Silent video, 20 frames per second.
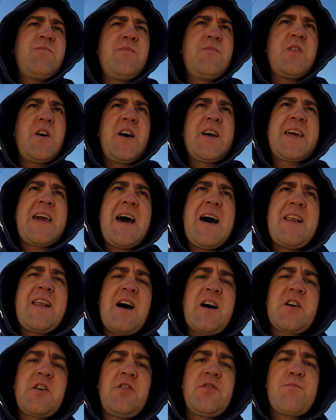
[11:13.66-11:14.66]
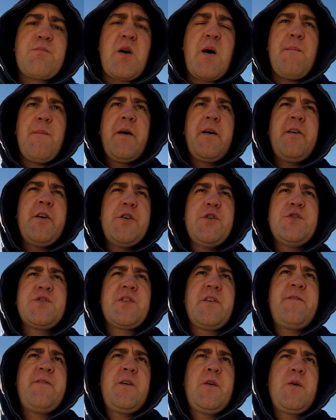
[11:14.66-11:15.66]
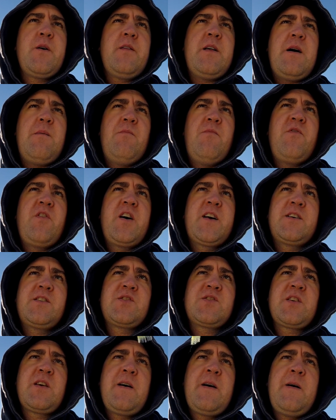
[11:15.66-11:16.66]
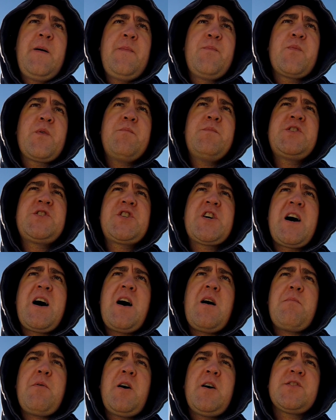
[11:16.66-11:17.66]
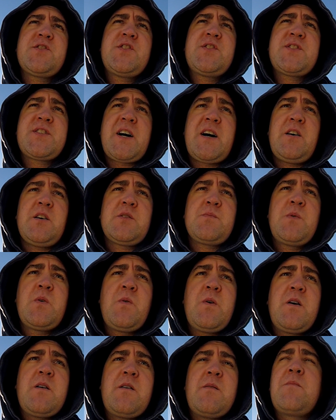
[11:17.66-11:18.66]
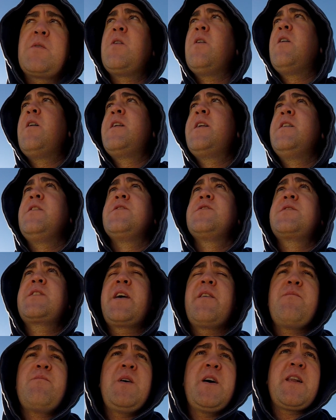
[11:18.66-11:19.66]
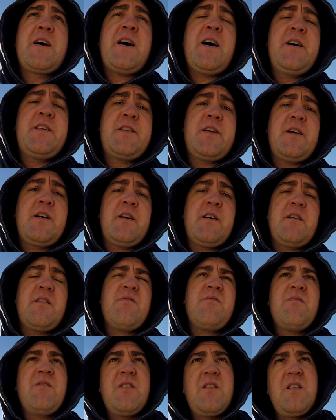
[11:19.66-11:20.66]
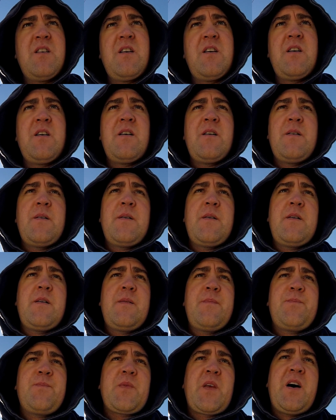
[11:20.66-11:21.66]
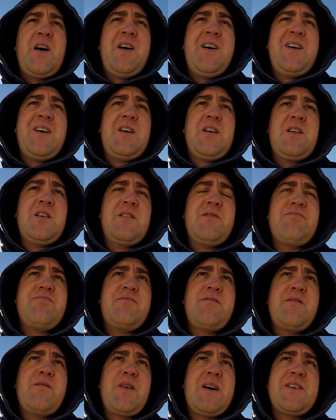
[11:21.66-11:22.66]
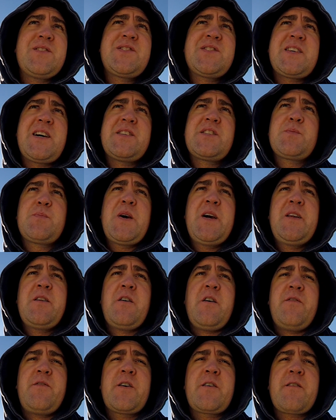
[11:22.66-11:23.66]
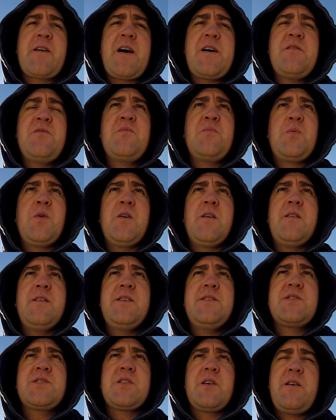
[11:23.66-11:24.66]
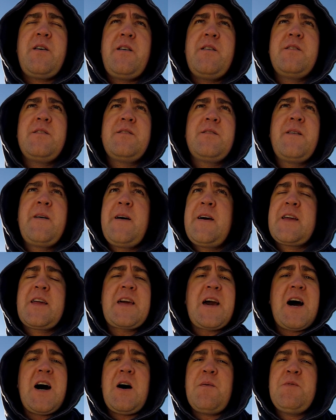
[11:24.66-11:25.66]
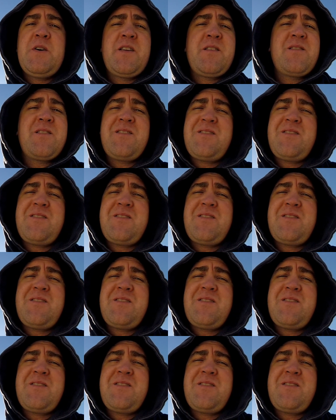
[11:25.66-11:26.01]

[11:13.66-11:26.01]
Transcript: again, I could probably lose a few of them things. My chart plotter tells me where I'm going. It'll give me an idea. Well, it says speed over ground, but it's a Garmin.